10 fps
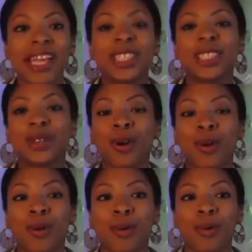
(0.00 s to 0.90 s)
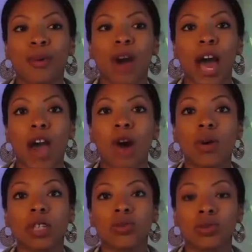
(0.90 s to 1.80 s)
So I
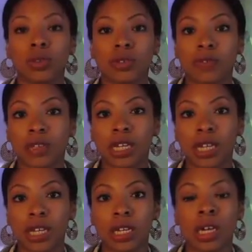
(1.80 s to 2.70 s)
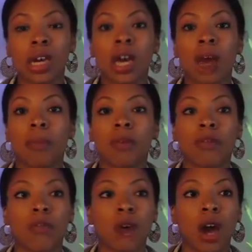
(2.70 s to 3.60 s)
always rooted for Nicki,
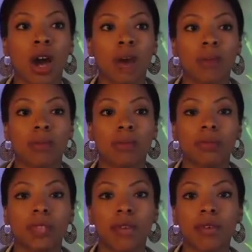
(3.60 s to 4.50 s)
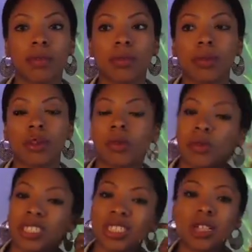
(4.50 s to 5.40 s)
before, never,
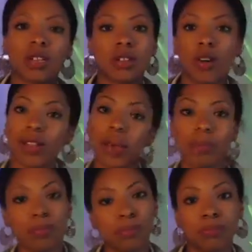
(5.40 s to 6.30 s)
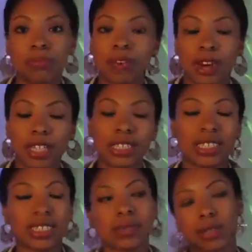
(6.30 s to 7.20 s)
when she did all that
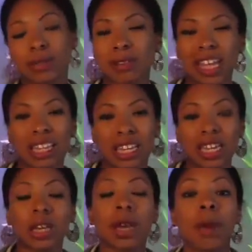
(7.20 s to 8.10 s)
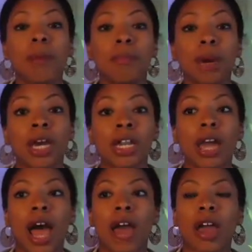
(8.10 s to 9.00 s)
craziness. Sometimes I'm like, but
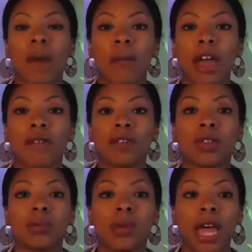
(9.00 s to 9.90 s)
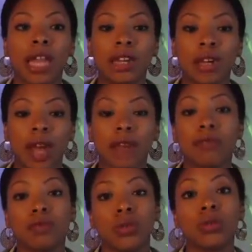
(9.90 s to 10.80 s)
I
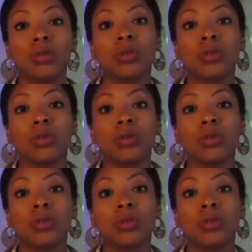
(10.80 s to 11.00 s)
knew who